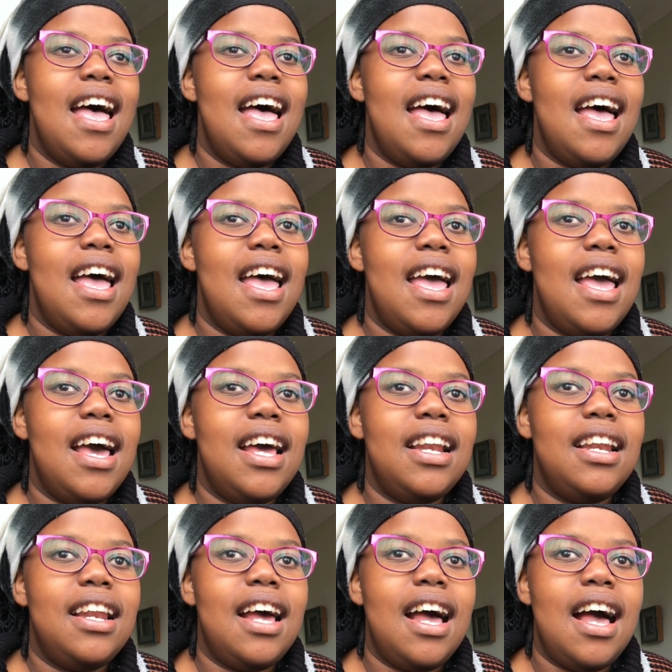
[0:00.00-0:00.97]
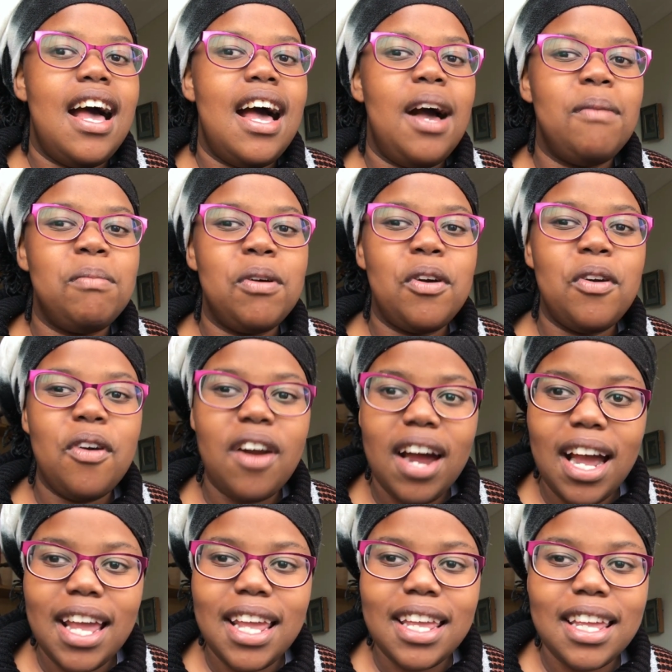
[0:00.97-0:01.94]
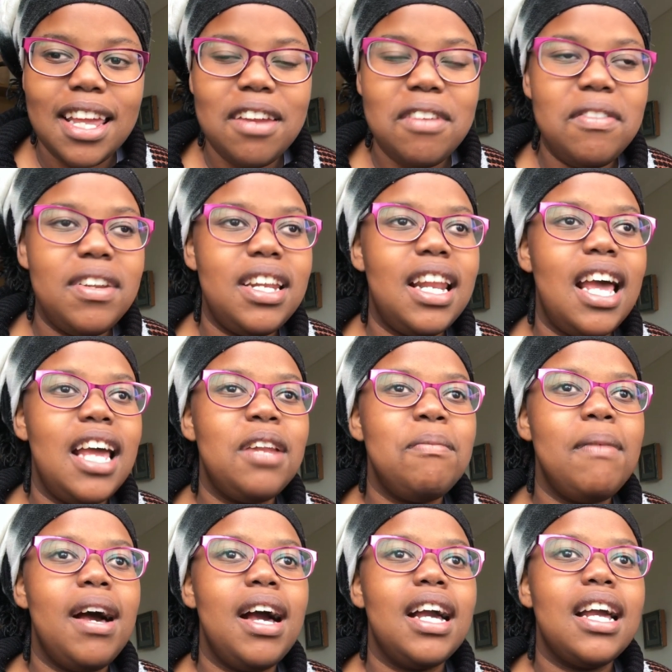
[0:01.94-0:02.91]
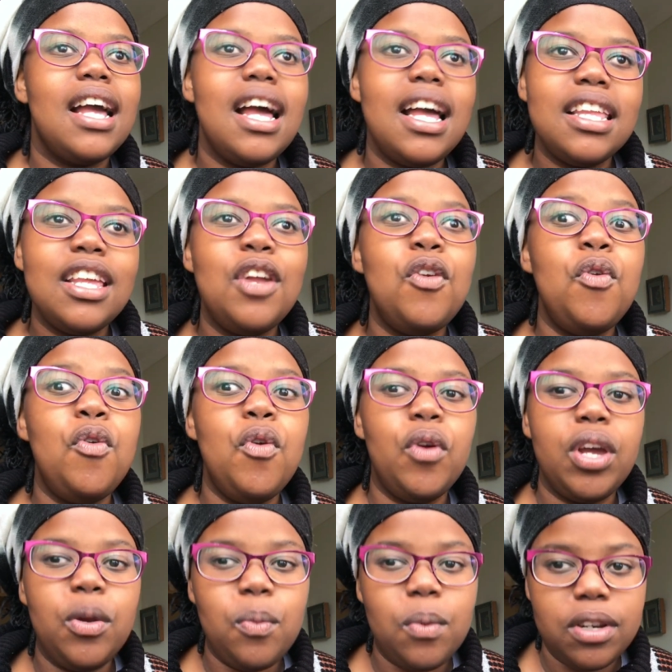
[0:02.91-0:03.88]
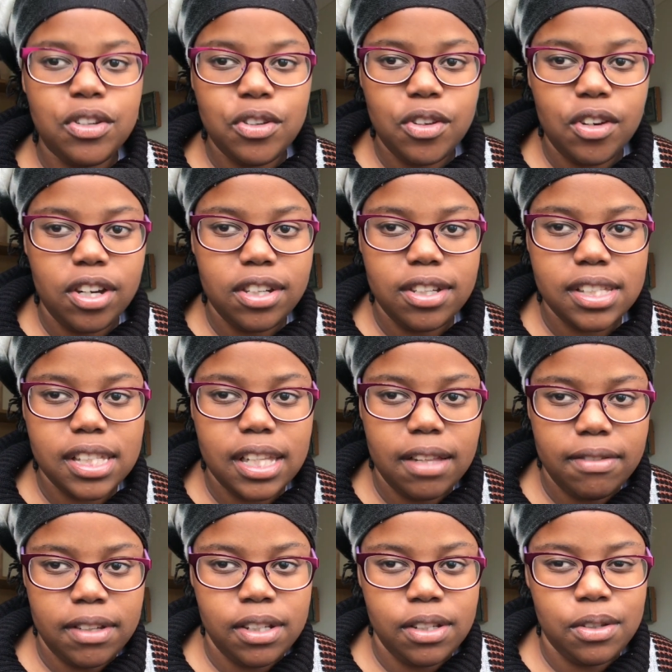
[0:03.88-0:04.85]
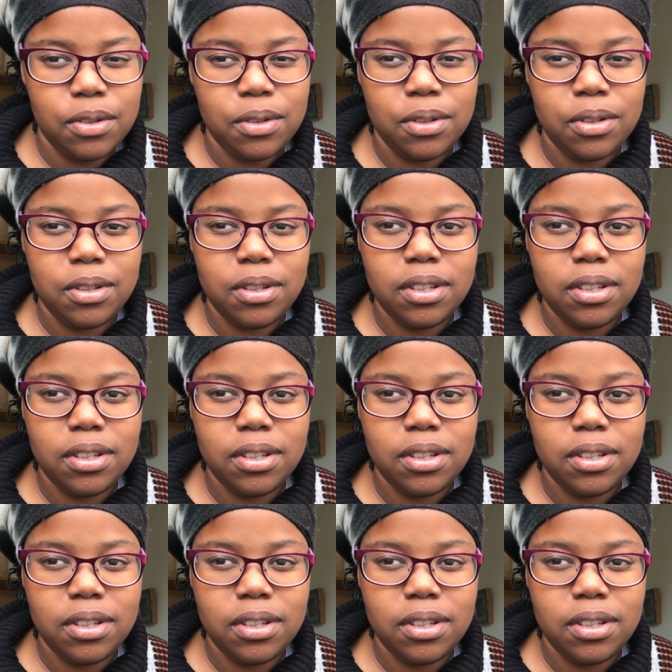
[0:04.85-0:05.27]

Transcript: and I'm crying every night. Ma, Khanya, look at what you got yourself into.